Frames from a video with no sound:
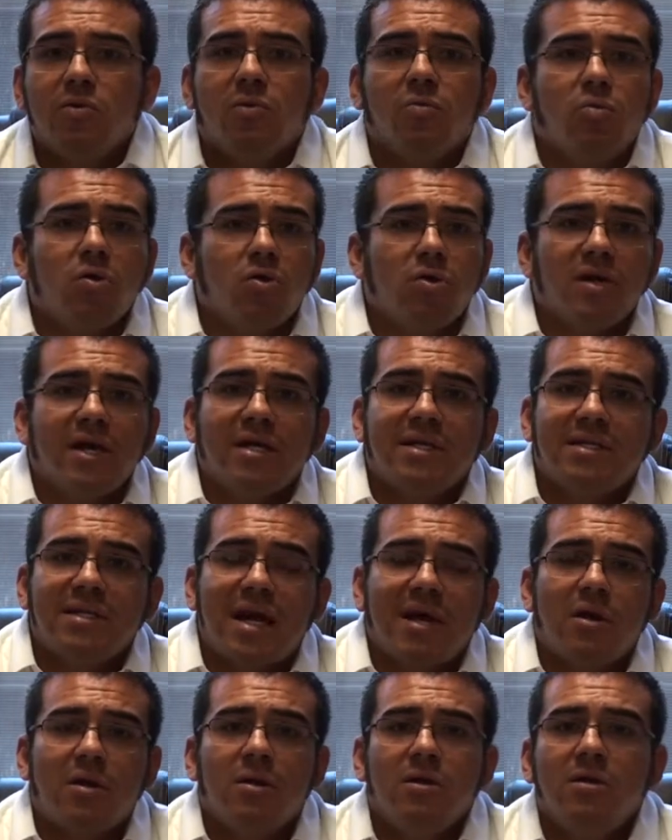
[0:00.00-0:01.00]
Word,
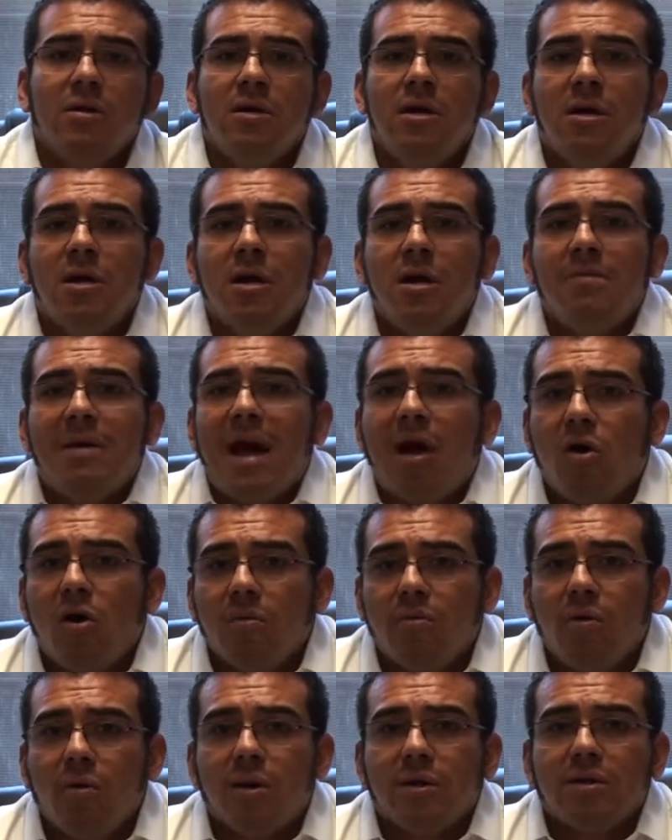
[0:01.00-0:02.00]
Excel,
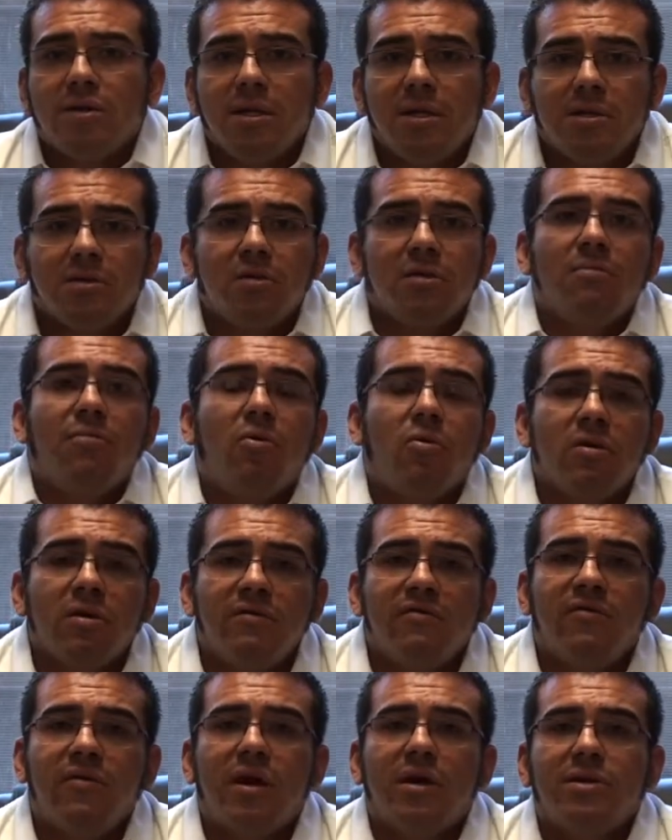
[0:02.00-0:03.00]
PowerPoints, these are
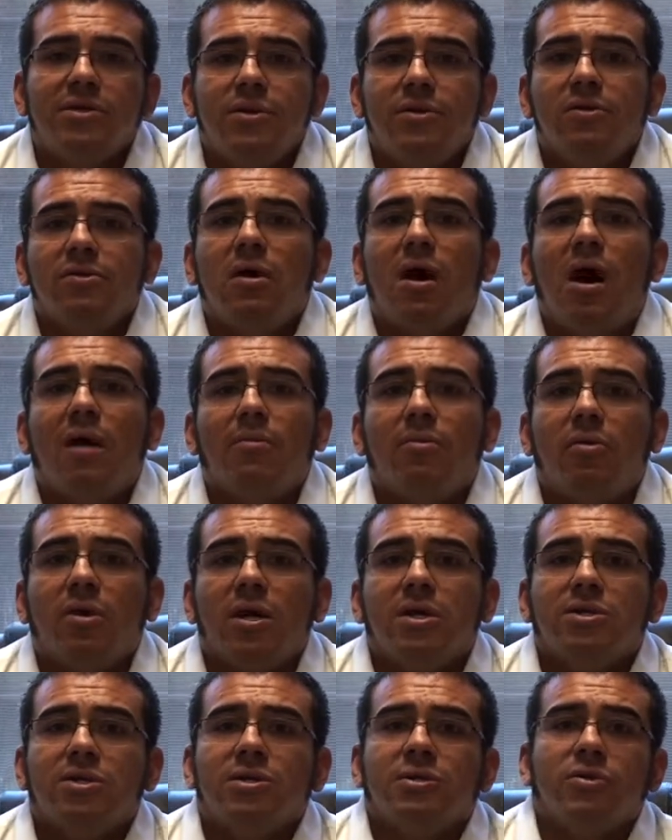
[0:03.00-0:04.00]
important files to your
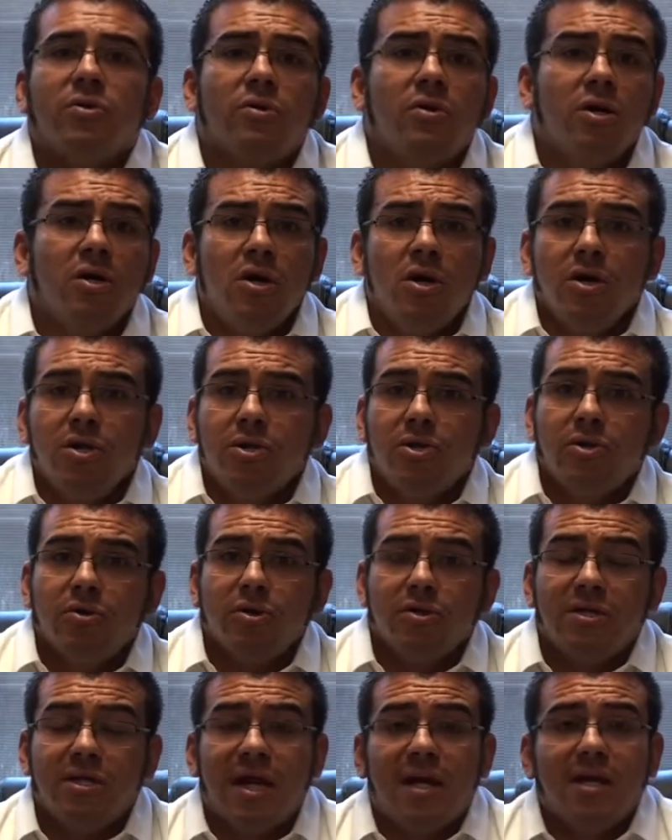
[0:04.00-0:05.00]
operations or to
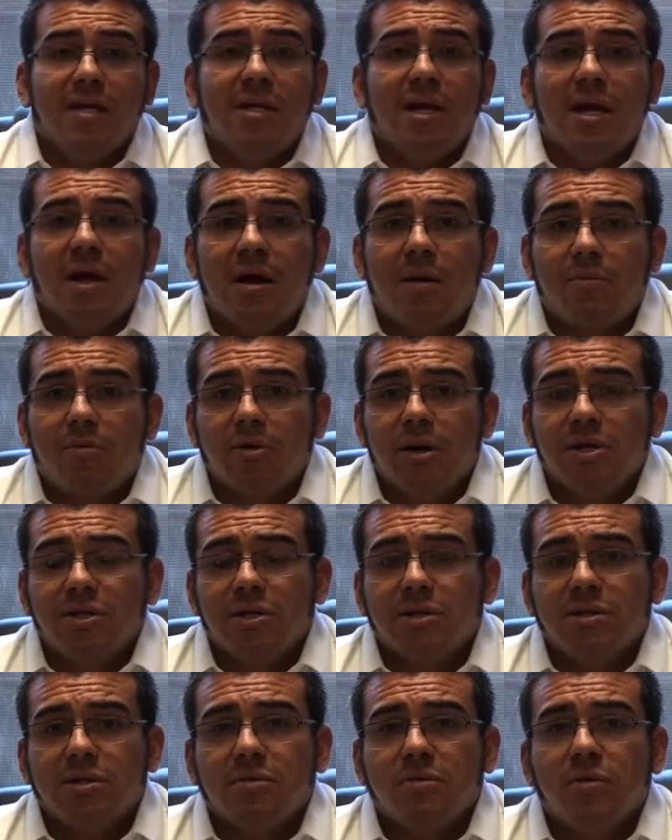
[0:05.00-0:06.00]
your day-to-day
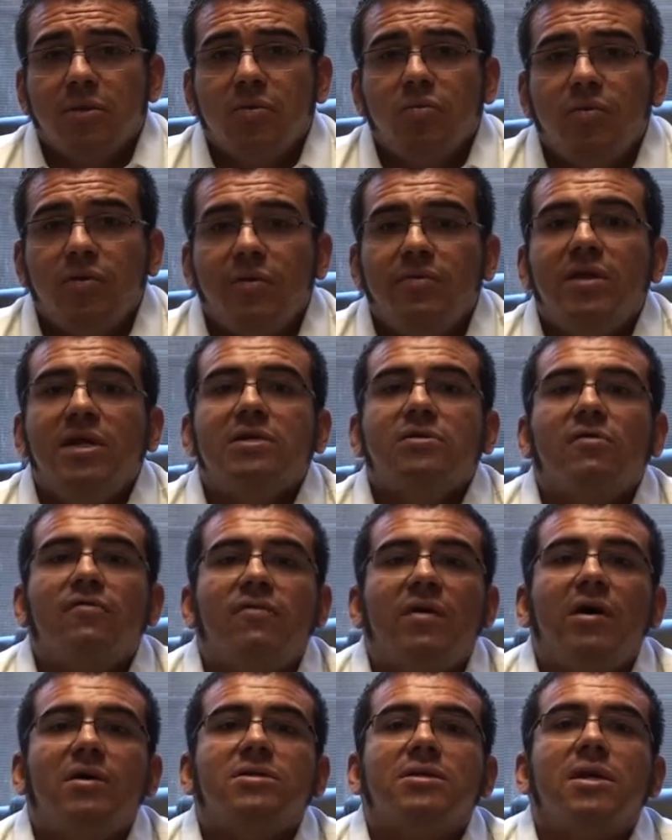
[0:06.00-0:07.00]
operations. These are
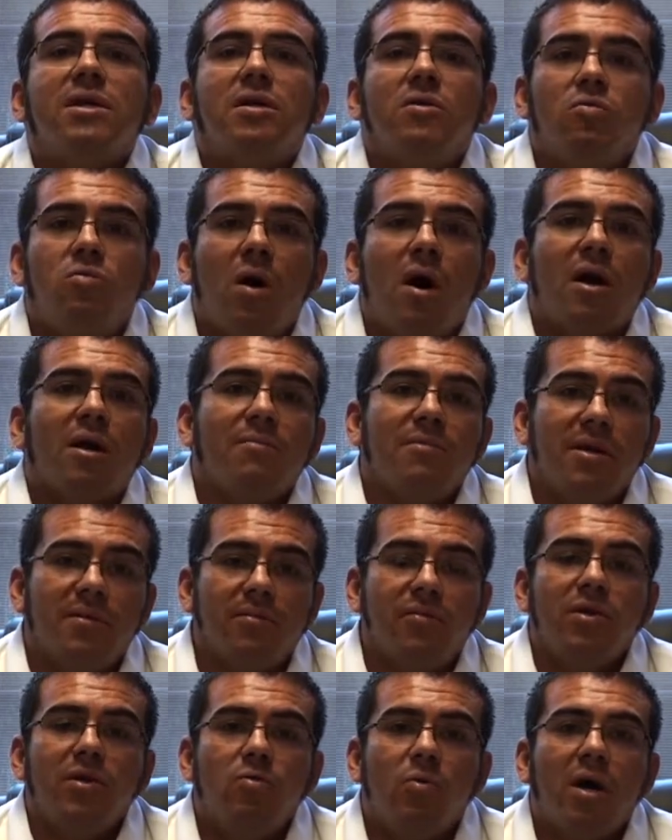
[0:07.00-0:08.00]
files that you want
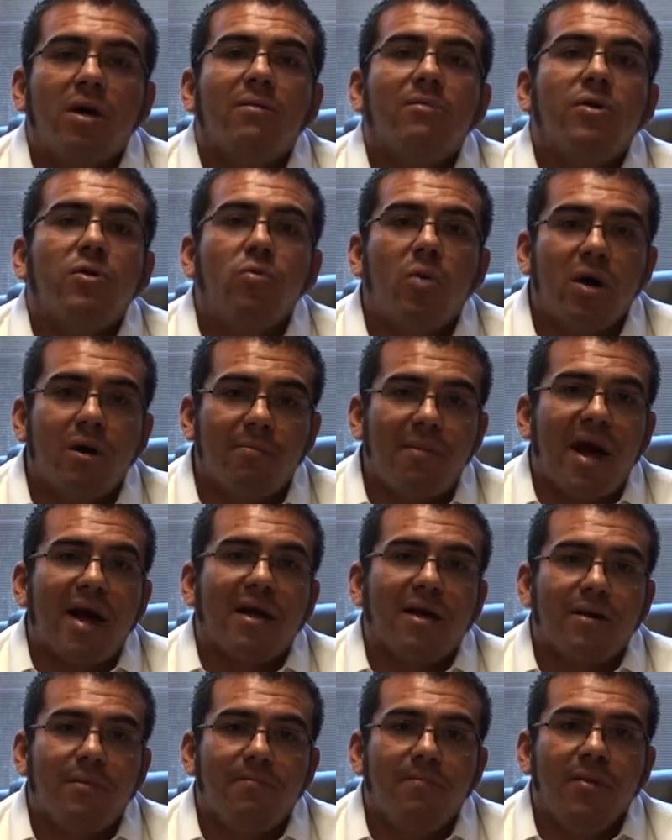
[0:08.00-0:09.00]
to
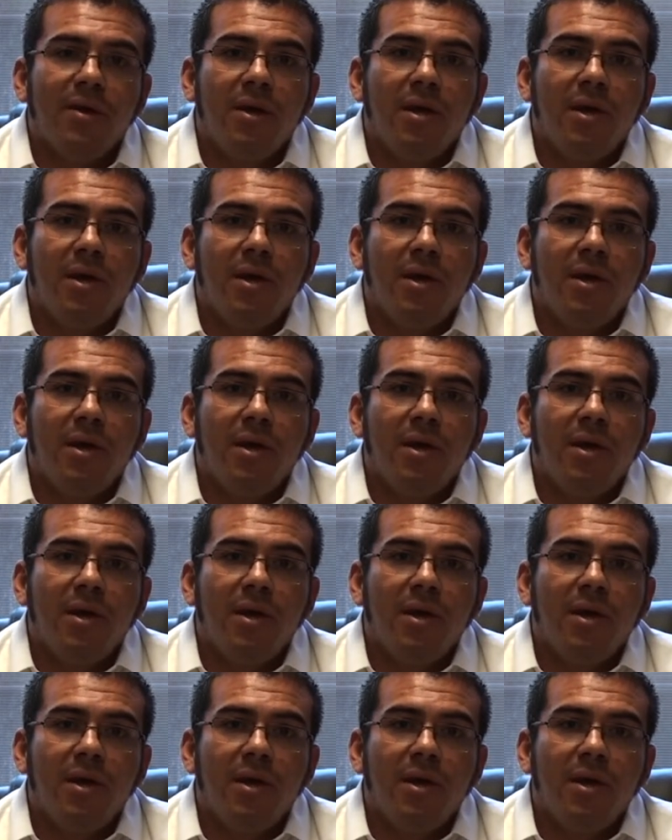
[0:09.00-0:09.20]
back up.